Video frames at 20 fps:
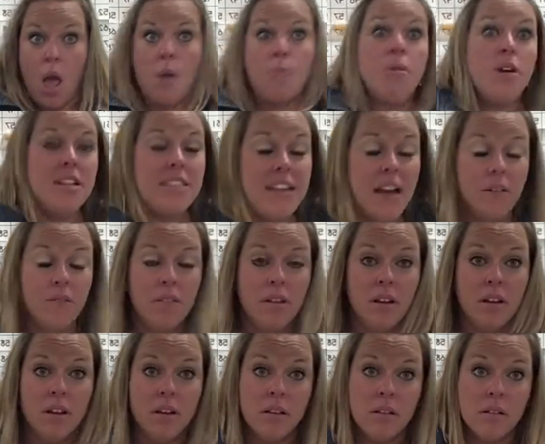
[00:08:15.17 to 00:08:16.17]
Put it down.
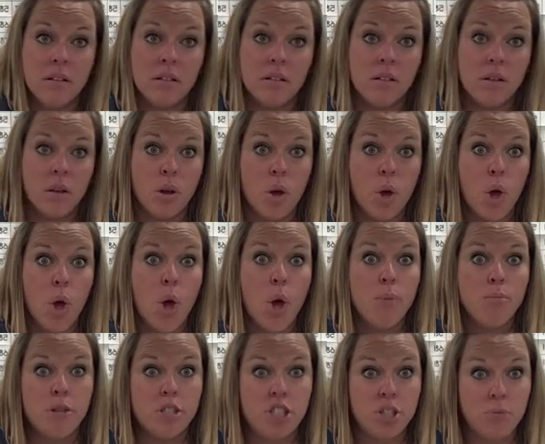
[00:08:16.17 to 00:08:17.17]

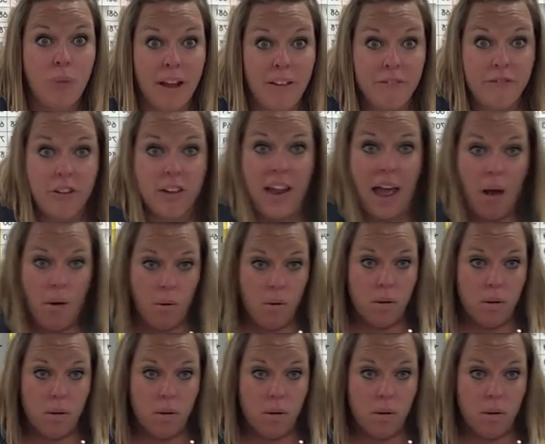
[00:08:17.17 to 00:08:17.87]
Put your right foot out.